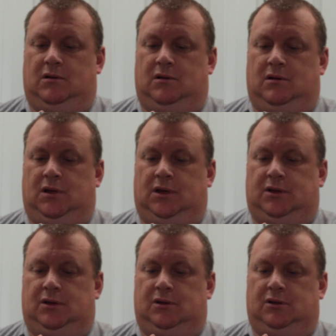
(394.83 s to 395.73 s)
Like
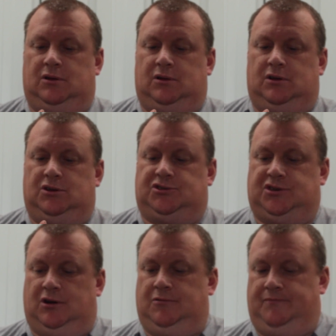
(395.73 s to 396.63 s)

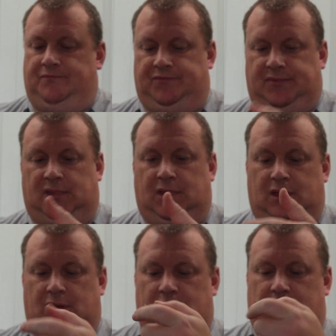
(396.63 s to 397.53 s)
so.
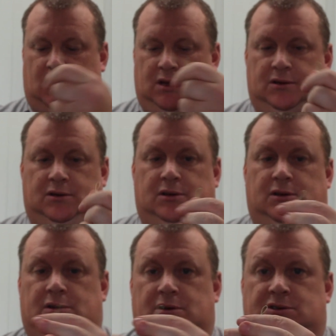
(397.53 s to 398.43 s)
Okay,
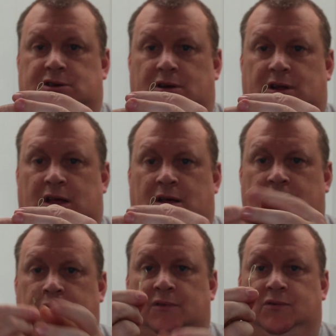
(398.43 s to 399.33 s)
so now
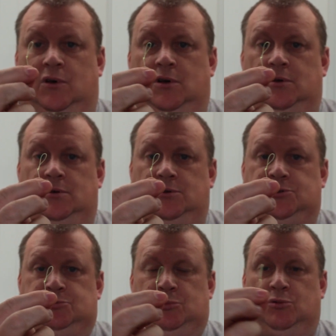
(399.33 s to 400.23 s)
we've got a
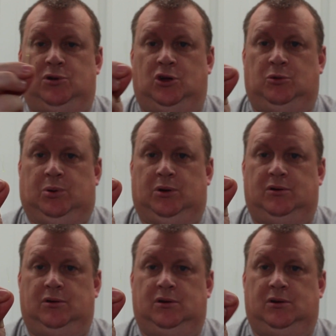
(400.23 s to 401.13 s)
small loop.
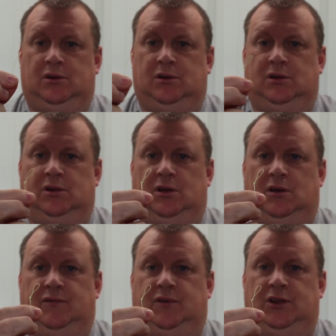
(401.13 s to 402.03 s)

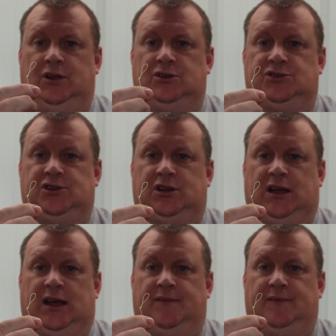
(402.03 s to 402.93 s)
Hopefully you can see
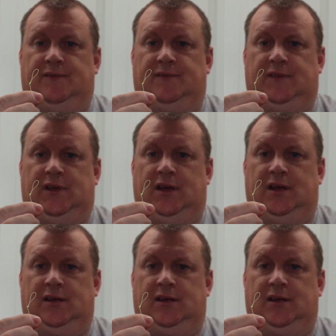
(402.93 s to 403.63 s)
that. Yeah.